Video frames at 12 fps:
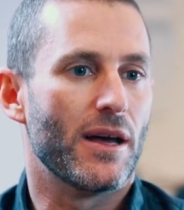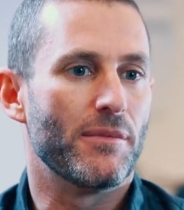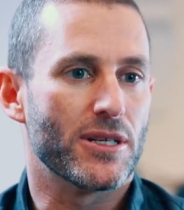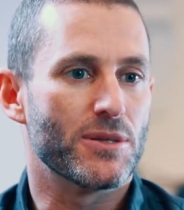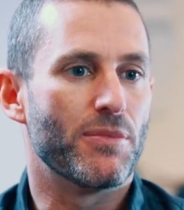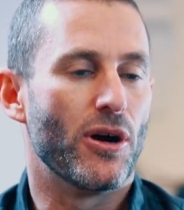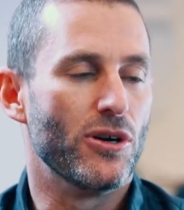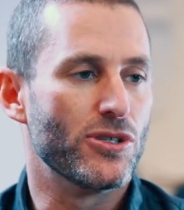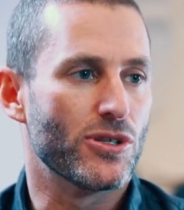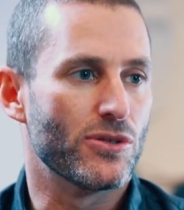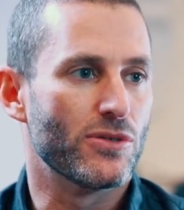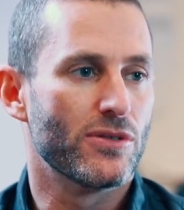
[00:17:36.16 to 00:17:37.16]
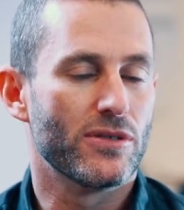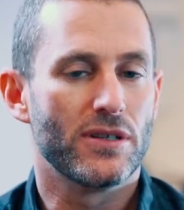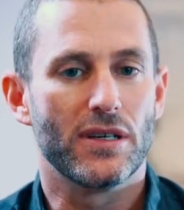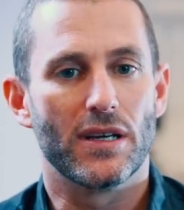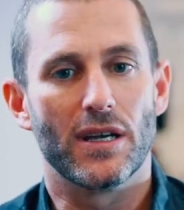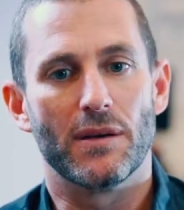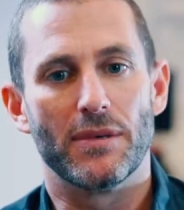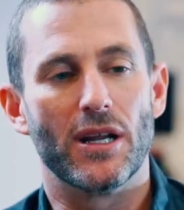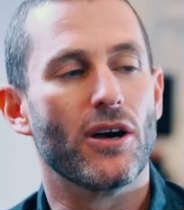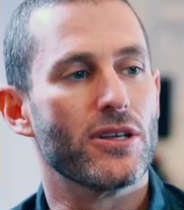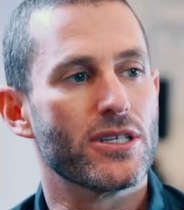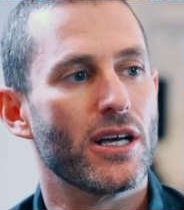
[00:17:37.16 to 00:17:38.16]
exposure in
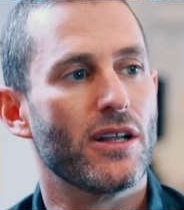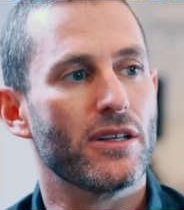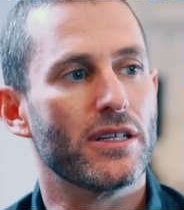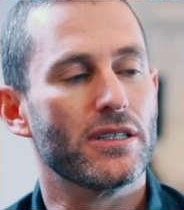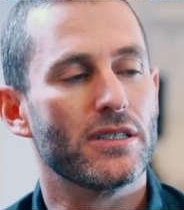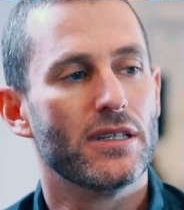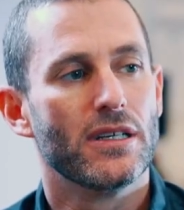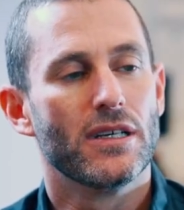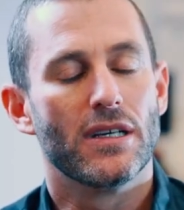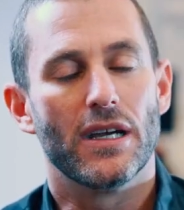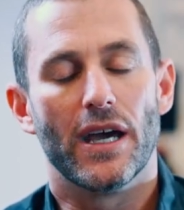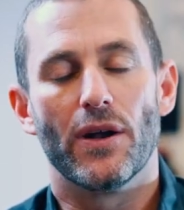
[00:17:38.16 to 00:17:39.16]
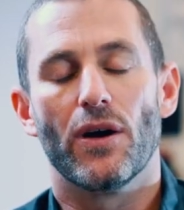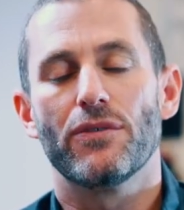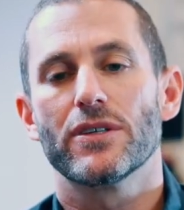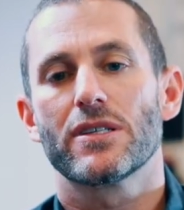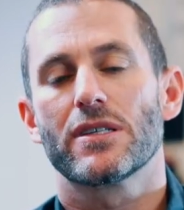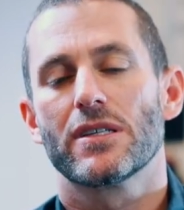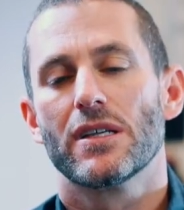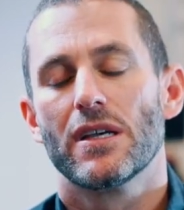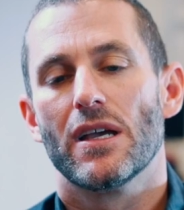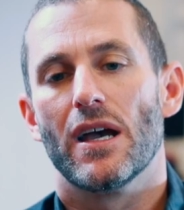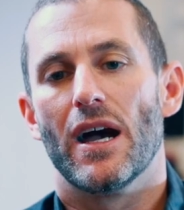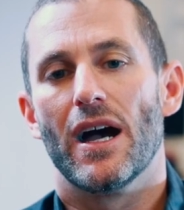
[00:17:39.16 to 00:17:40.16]
hotel and office.
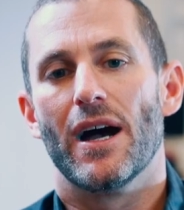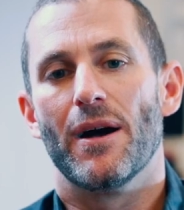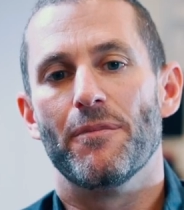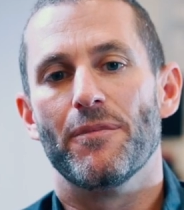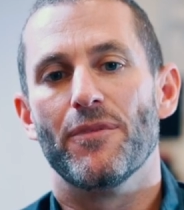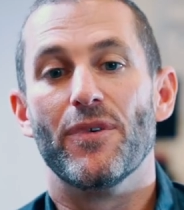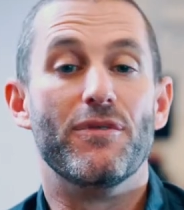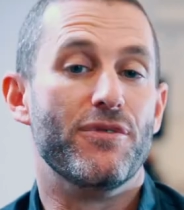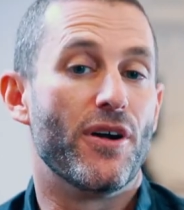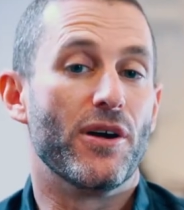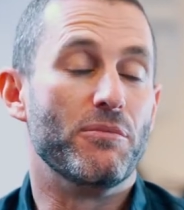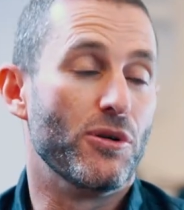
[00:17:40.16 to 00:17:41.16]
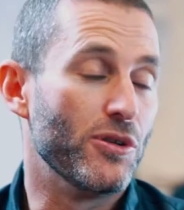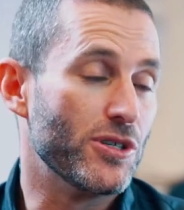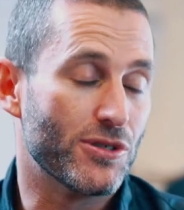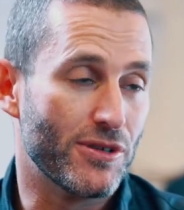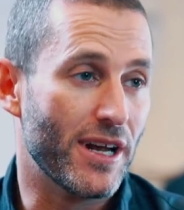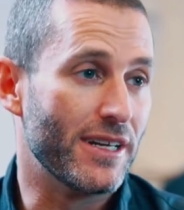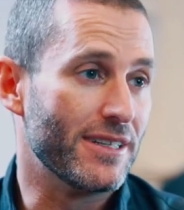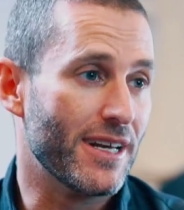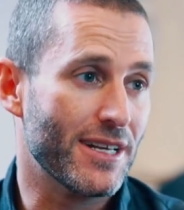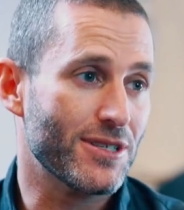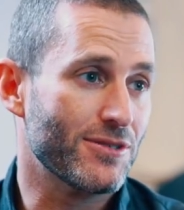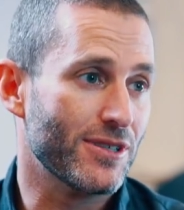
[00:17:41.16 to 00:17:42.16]
We're very bullish around
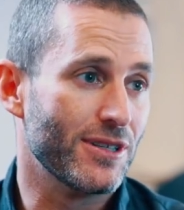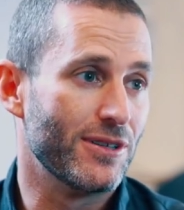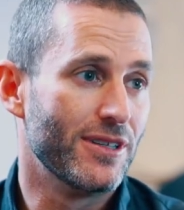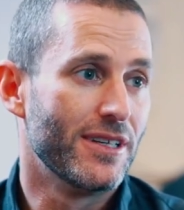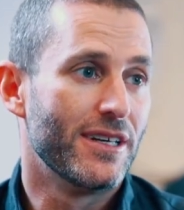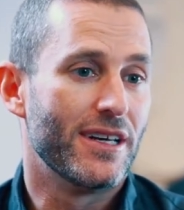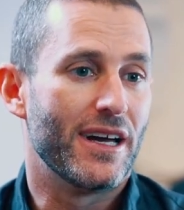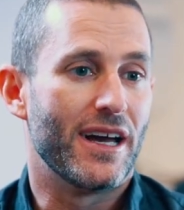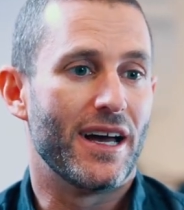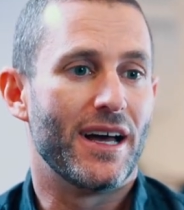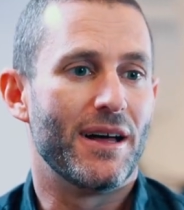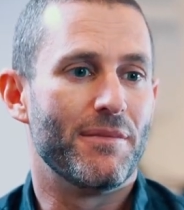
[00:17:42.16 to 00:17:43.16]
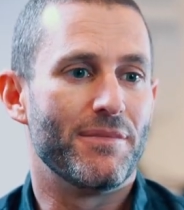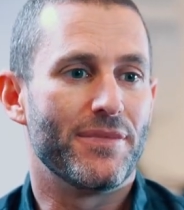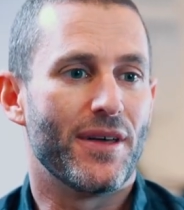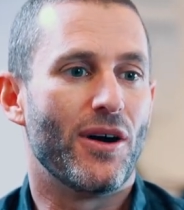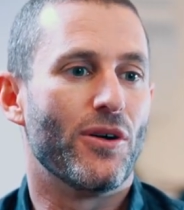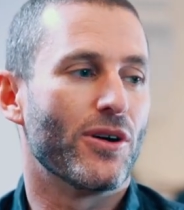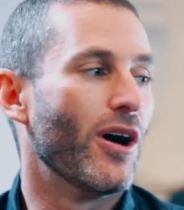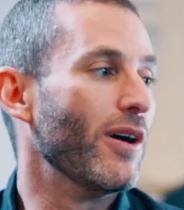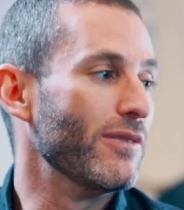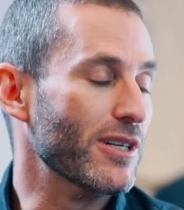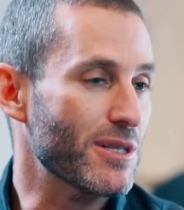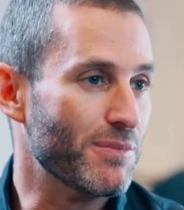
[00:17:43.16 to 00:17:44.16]
industrial. The whole
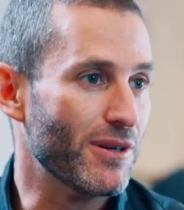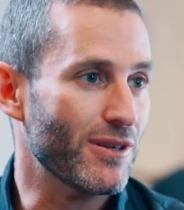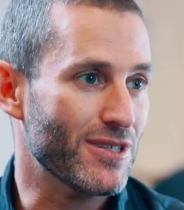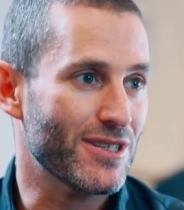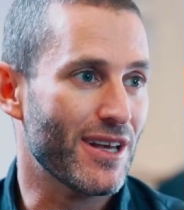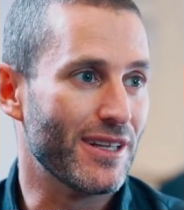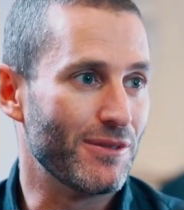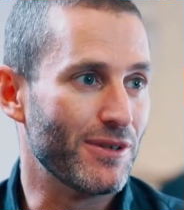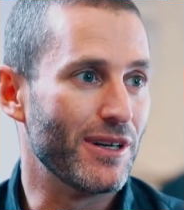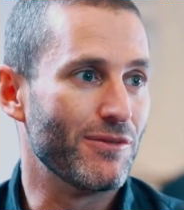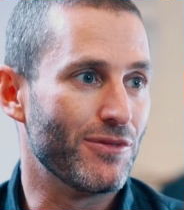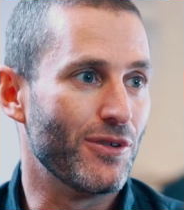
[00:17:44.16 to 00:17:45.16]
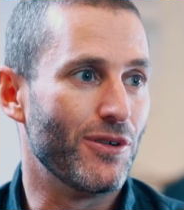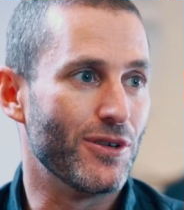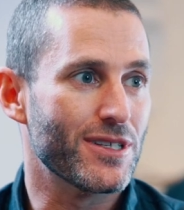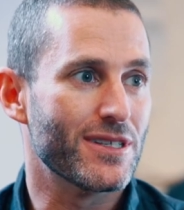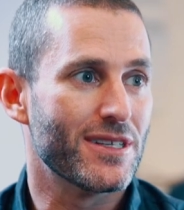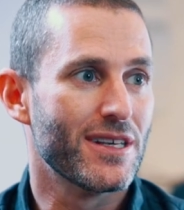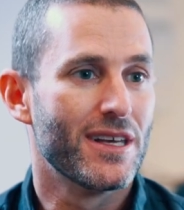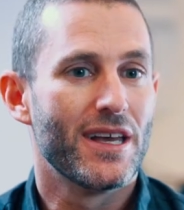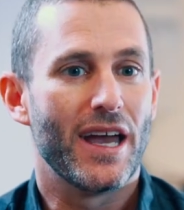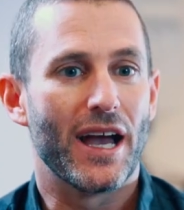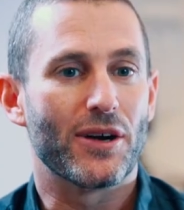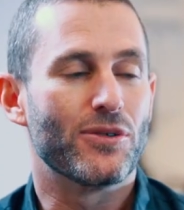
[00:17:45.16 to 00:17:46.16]
COVID experience has only reinforced
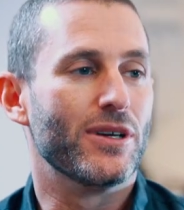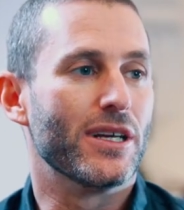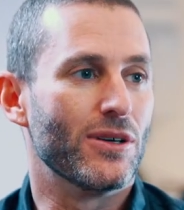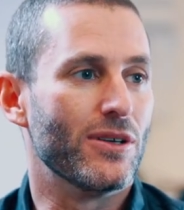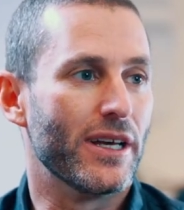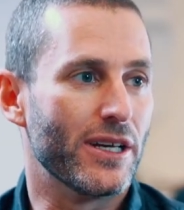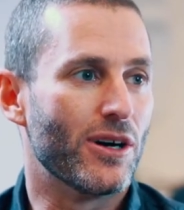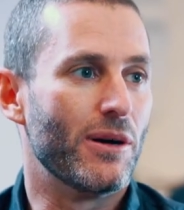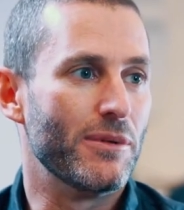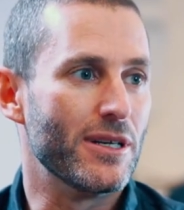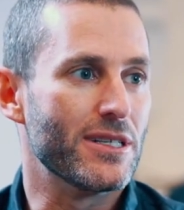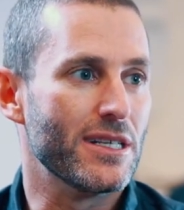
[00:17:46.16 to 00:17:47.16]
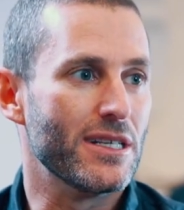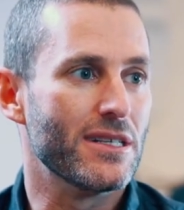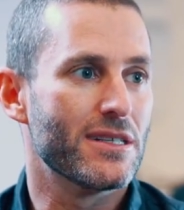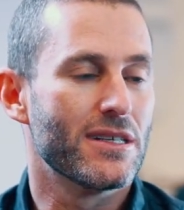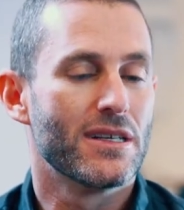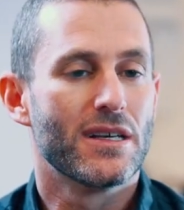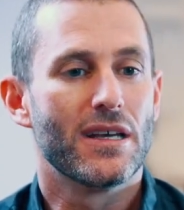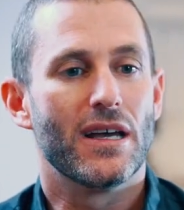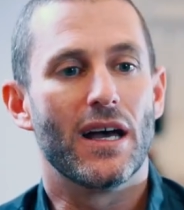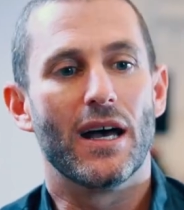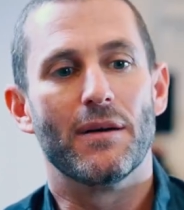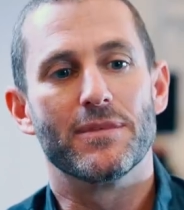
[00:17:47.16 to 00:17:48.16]
how critical e-commerce is
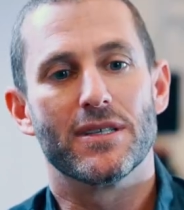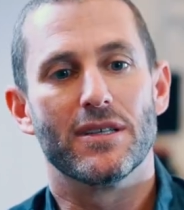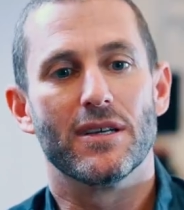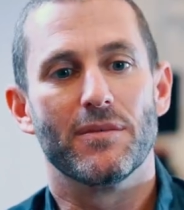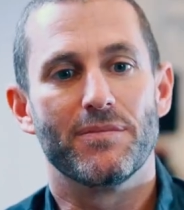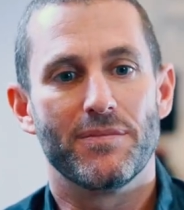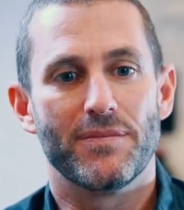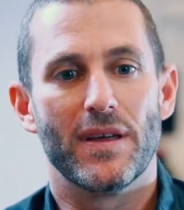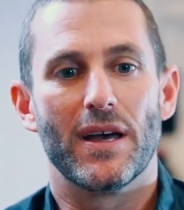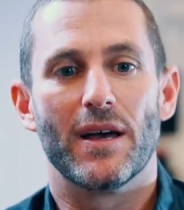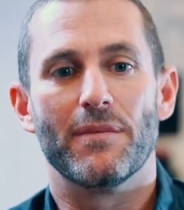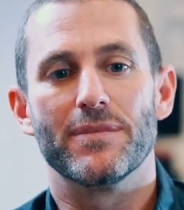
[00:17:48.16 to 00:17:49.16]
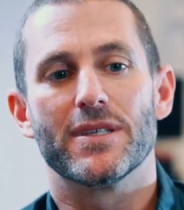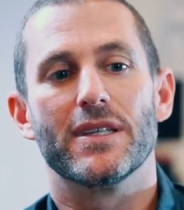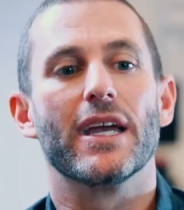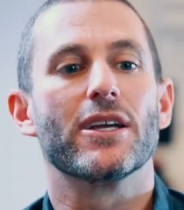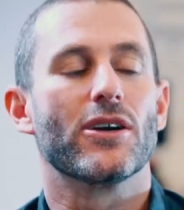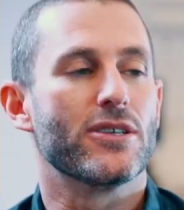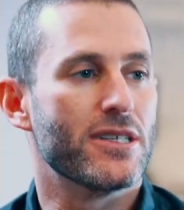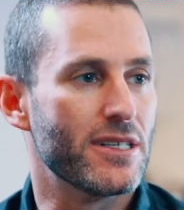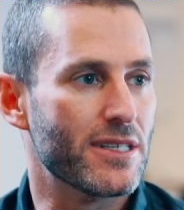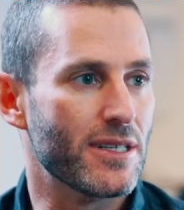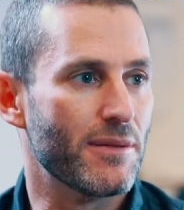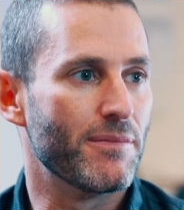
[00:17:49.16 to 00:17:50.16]
to the
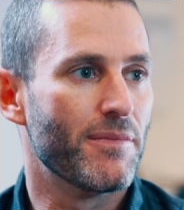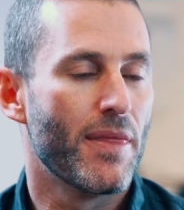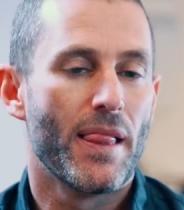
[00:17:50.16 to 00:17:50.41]
ecosystem